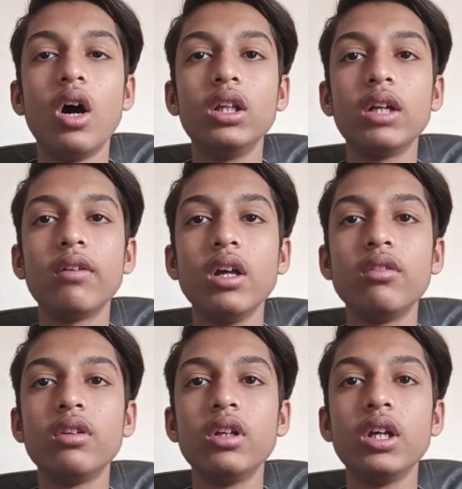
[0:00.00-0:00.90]

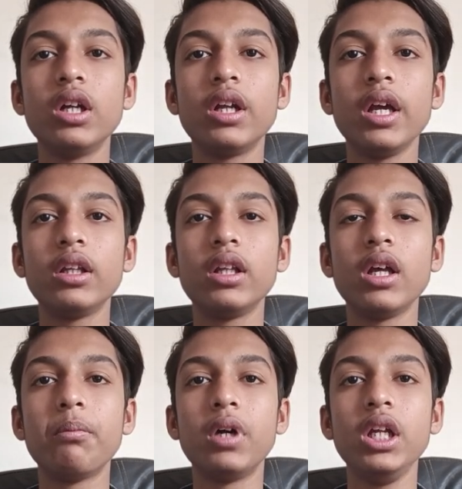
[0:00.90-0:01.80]
Otherwise, they take
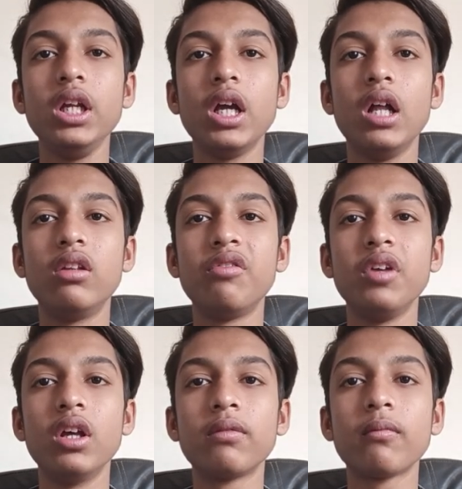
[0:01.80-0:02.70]
their money
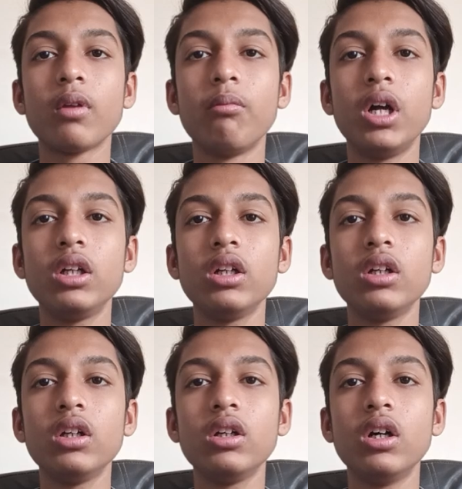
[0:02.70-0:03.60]
elsewhere. But
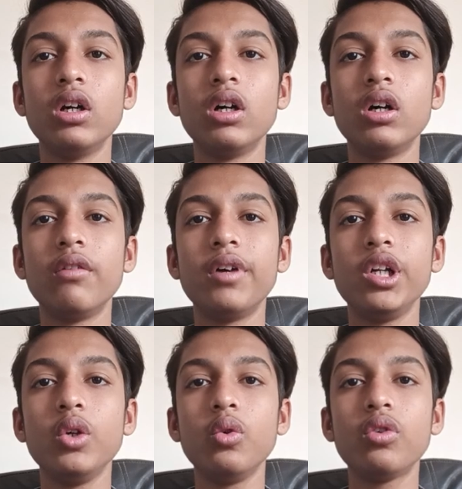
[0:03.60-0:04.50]

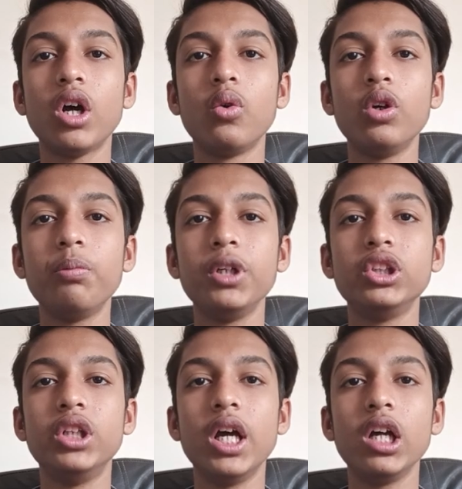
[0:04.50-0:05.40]
what does a good
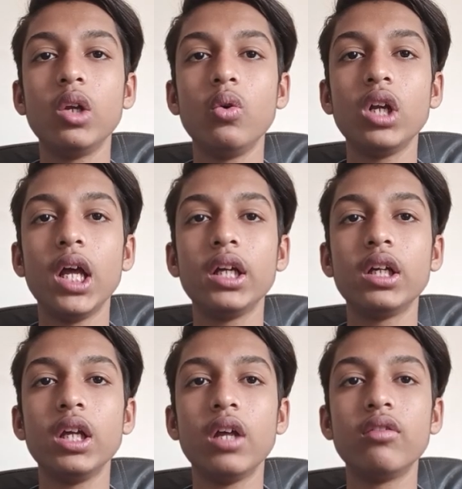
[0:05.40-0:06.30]
pitch deck look like?
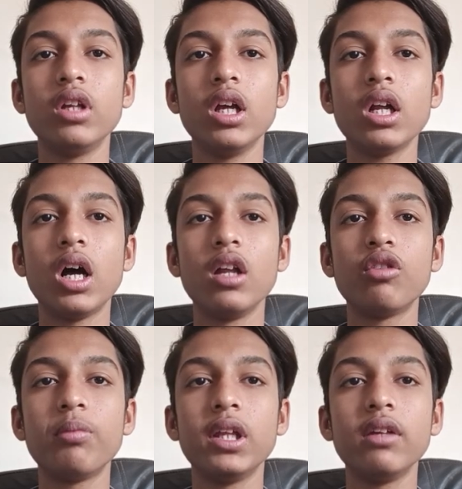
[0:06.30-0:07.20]
Yes, there are
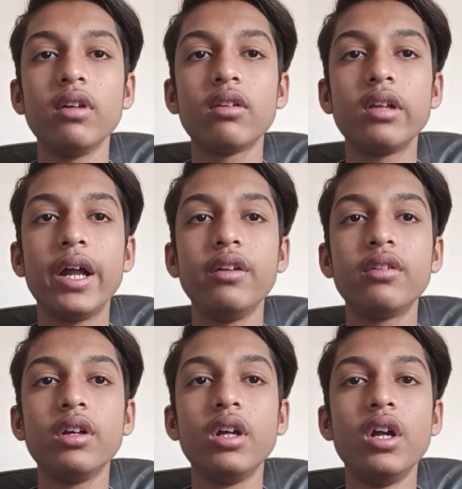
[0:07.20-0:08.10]
specific
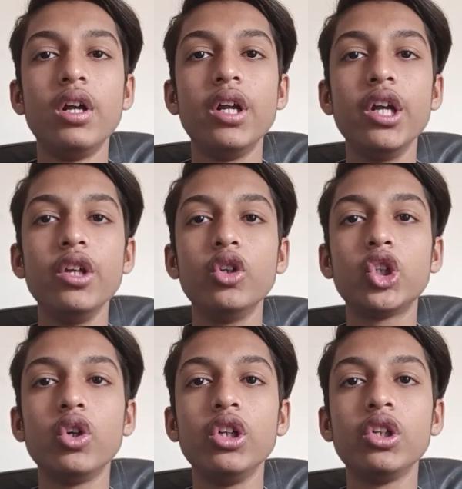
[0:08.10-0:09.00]
slides that you
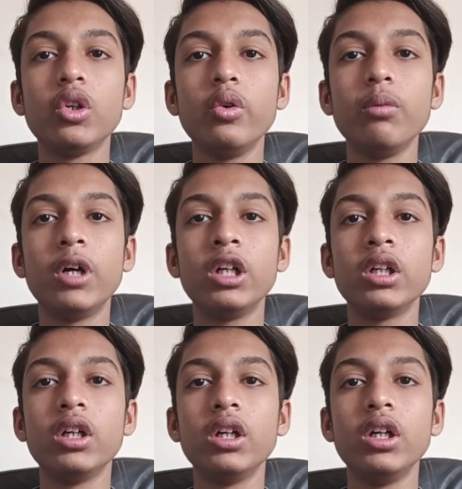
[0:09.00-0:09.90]
should include, but
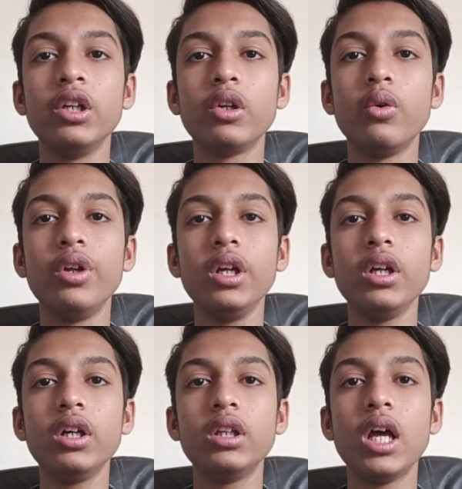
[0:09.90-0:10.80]
including
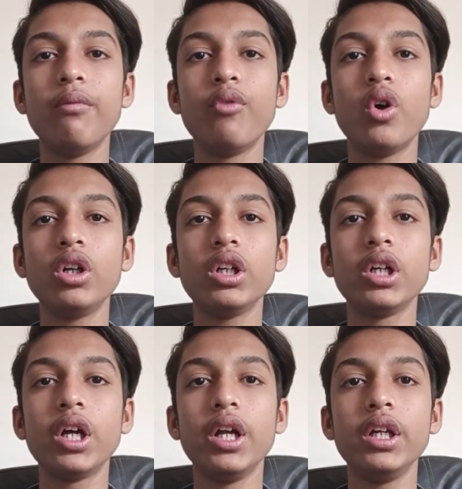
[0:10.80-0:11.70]
them won't
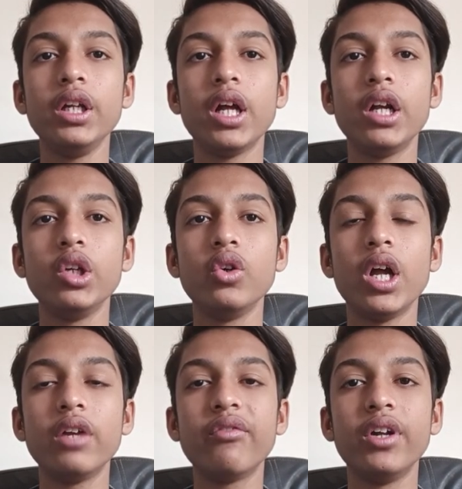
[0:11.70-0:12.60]
guarantee that you
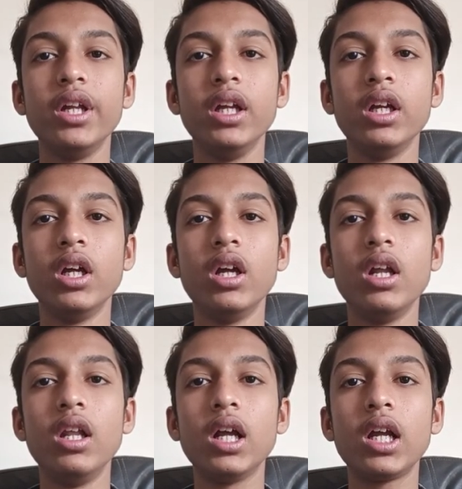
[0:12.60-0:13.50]
get funding.
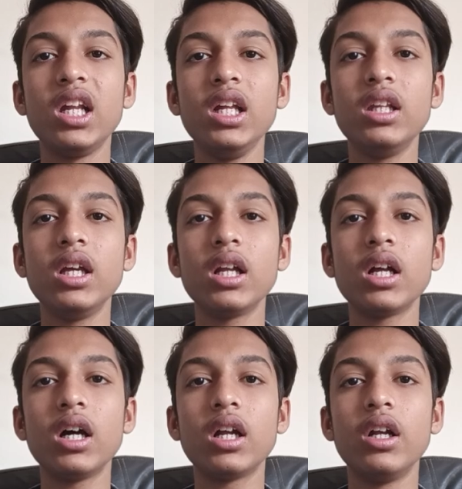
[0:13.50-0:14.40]
Luckily, there
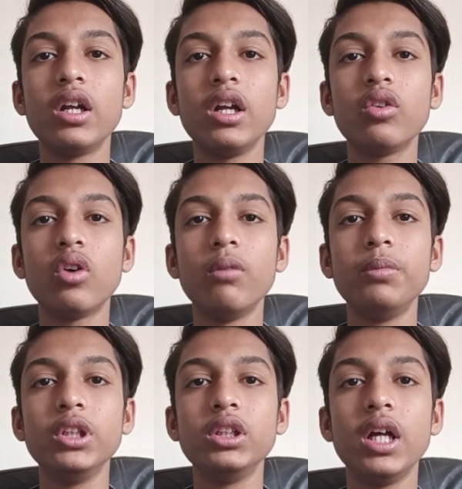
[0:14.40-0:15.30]
are hundreds of
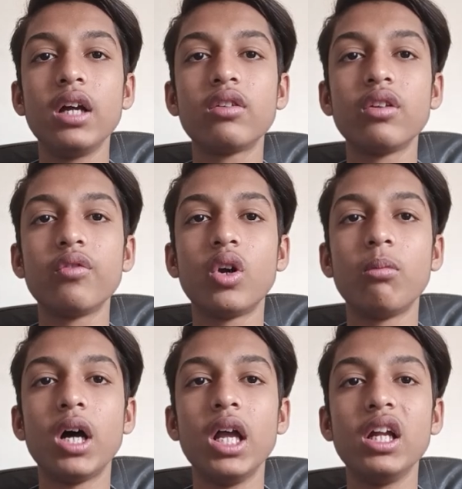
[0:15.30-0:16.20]
pitch decks
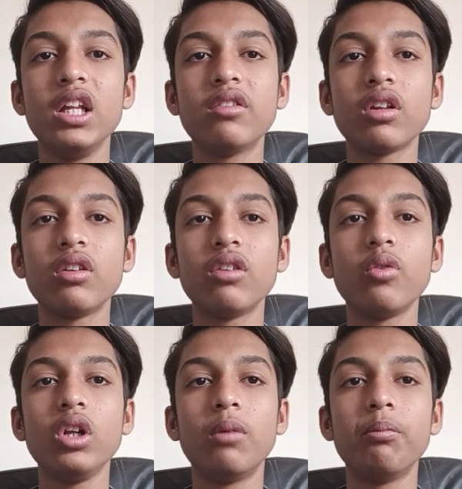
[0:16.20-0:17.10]
from highly
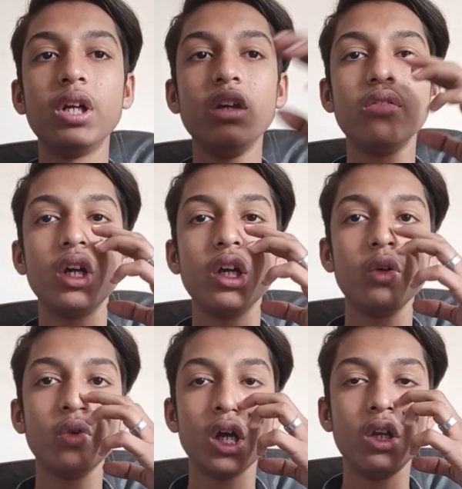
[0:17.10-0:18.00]
successful companies that
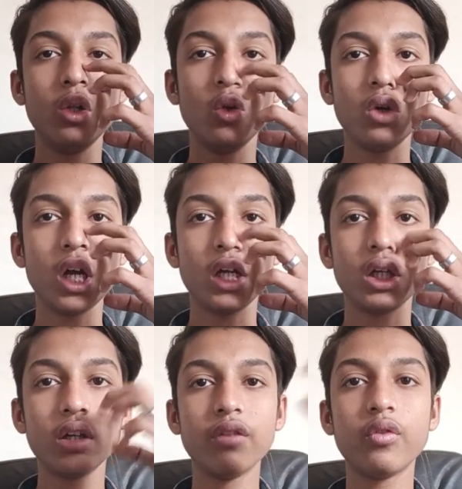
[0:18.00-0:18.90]
you can look
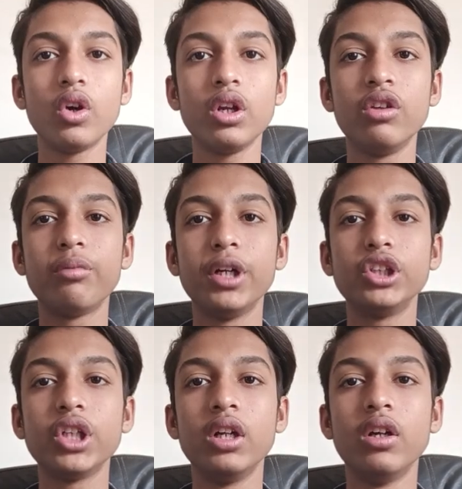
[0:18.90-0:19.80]
at for
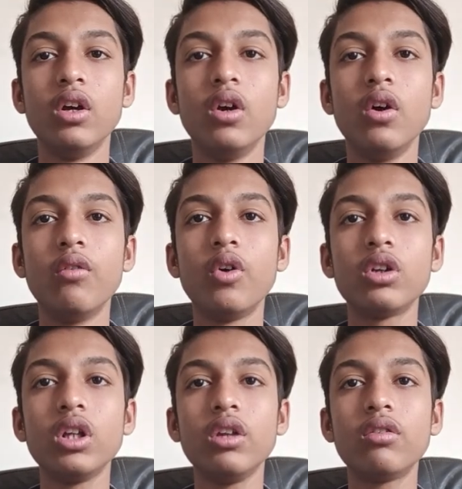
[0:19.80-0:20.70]
inspiration. For
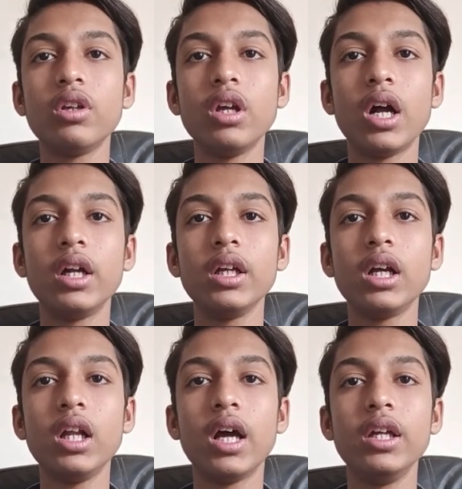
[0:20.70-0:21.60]
this
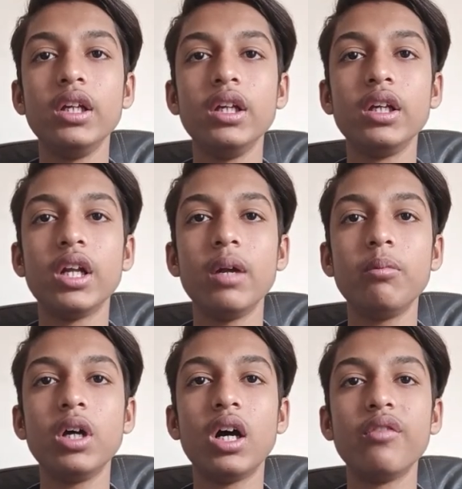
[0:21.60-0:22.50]
article, I
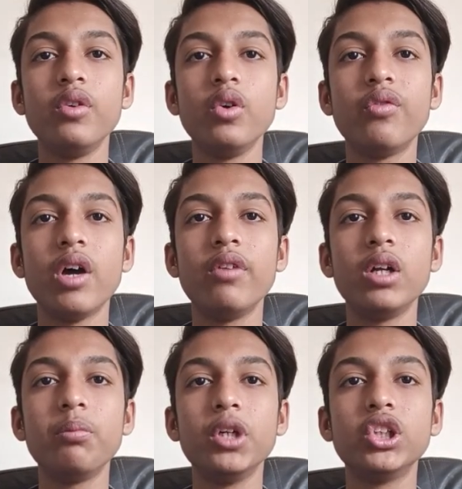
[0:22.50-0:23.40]
grabbed a few
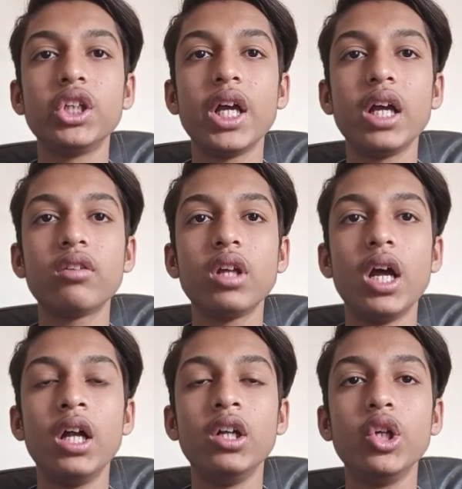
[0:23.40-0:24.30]
favorite pitch decks
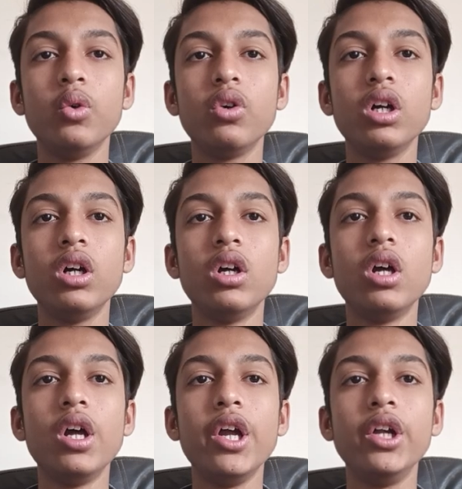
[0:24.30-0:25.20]
and dug
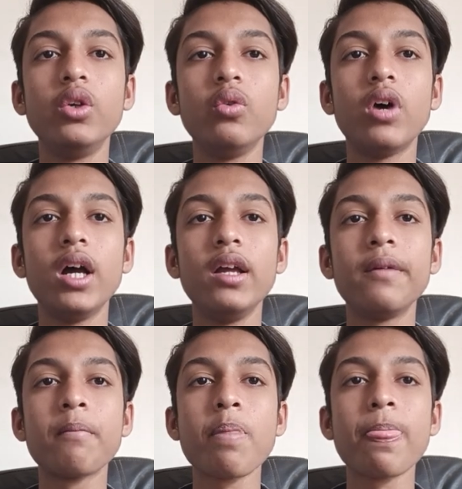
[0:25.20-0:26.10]
into why